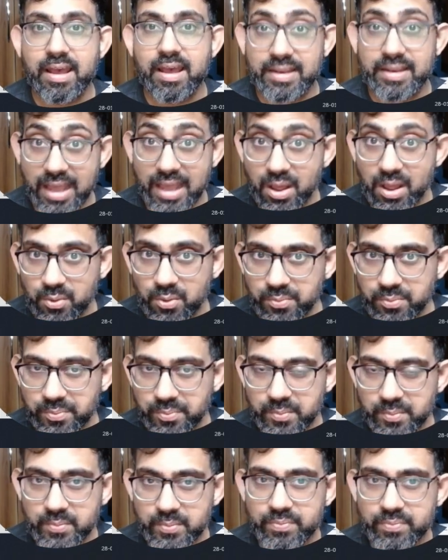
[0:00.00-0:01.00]
And now
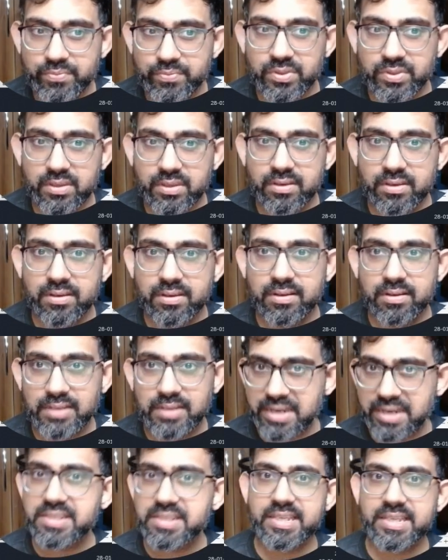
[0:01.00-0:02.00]

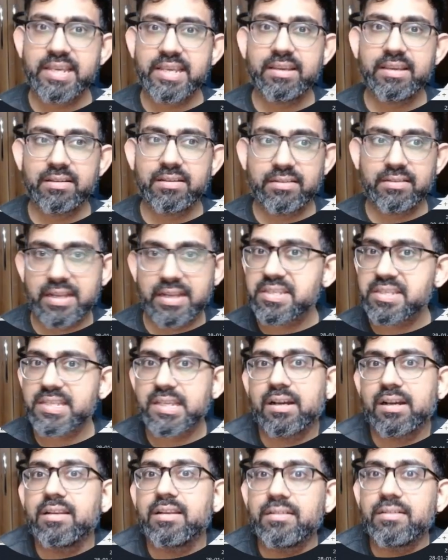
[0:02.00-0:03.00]
let us say there is
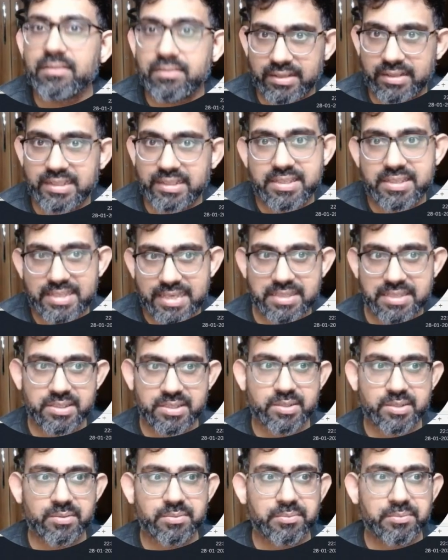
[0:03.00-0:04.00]
a color in the
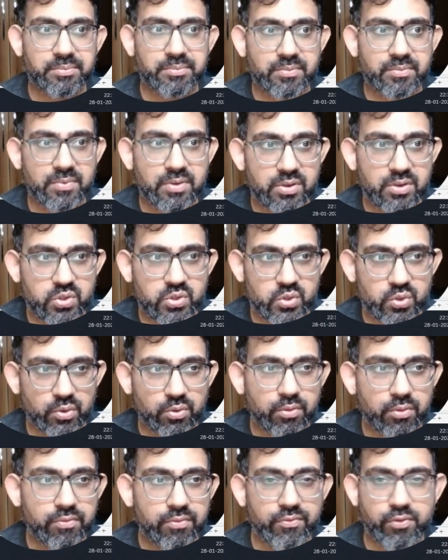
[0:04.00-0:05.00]
cells.
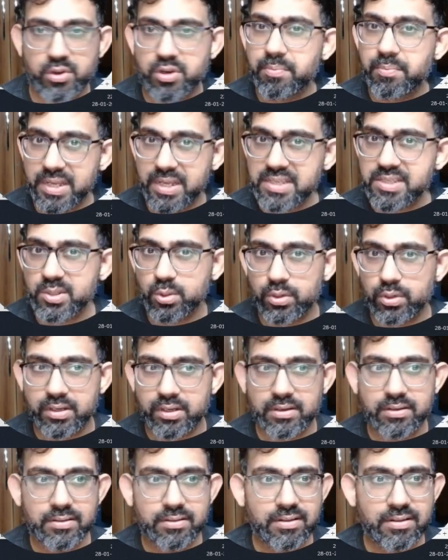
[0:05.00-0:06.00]
So for a
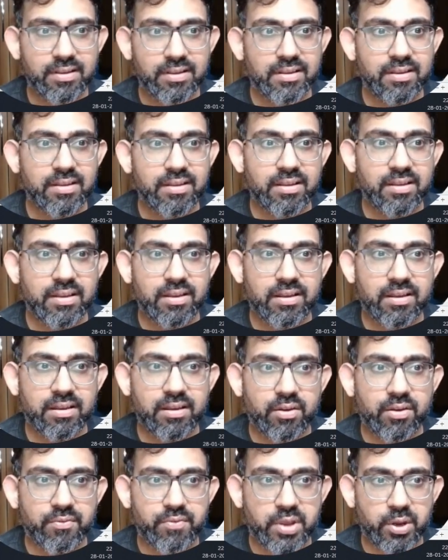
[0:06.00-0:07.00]
placeholder,
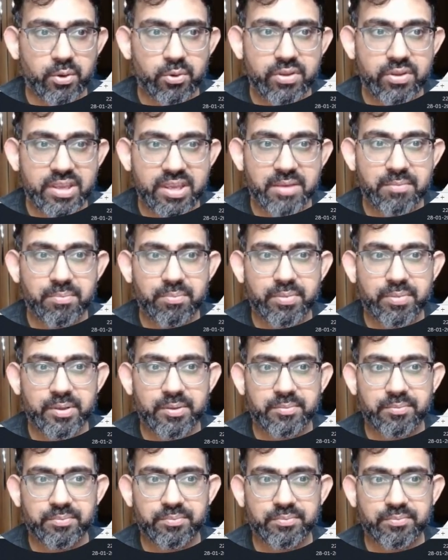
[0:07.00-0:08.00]
we are going to keep
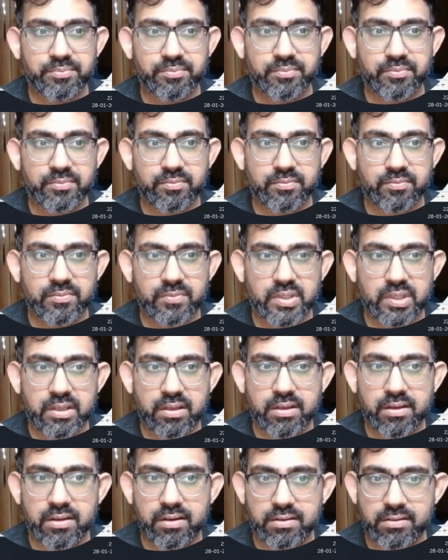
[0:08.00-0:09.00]

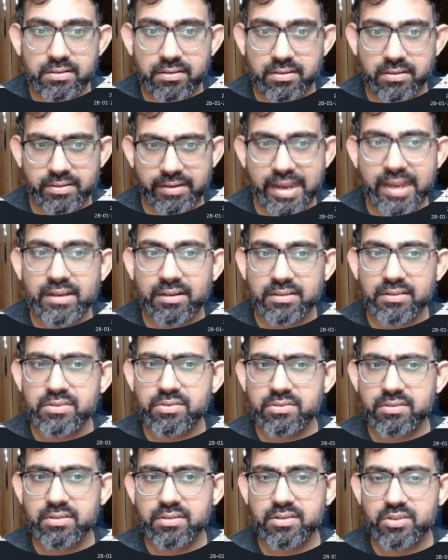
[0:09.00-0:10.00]
a gray color
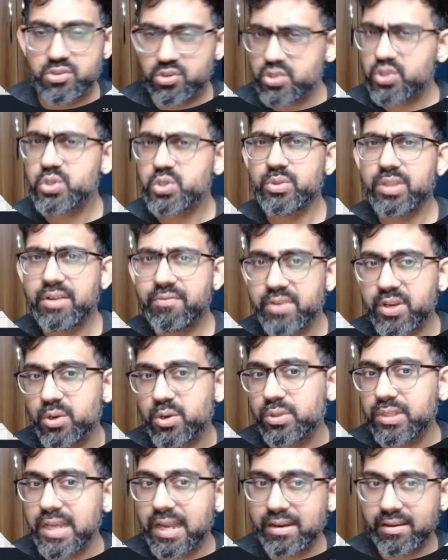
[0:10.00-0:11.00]
just so that we
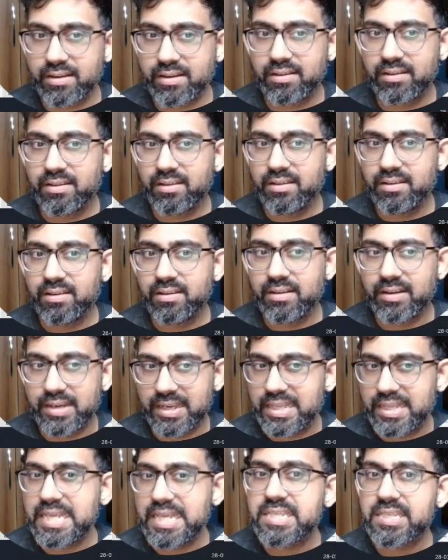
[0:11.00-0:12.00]
know that
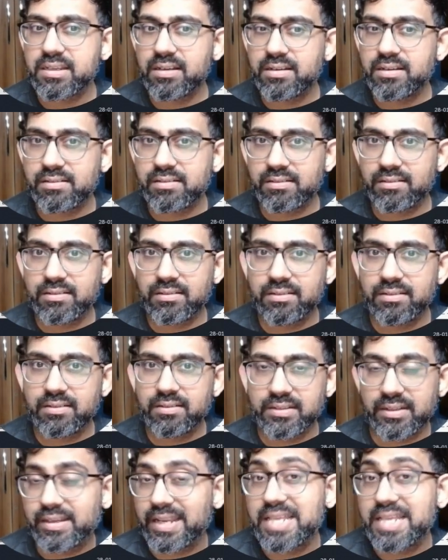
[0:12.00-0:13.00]
these are
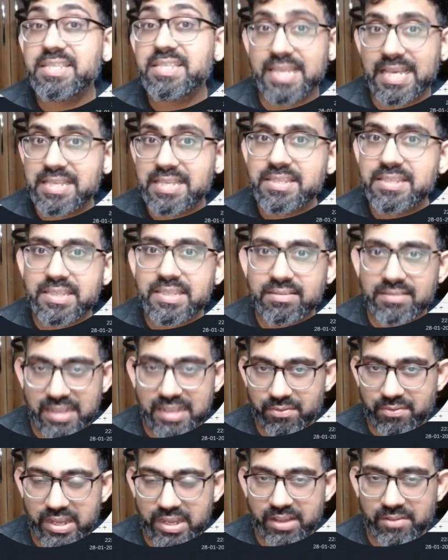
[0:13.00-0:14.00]
the 10 cells
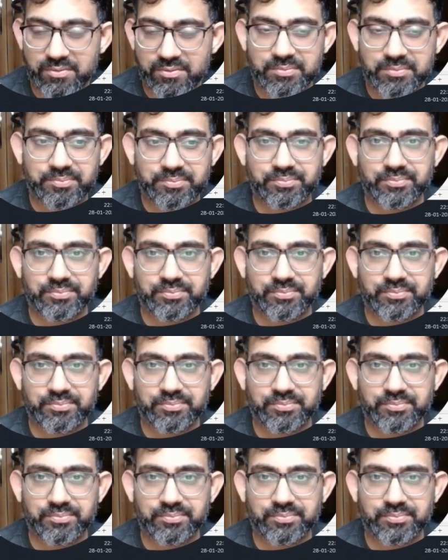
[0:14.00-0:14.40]
that we have,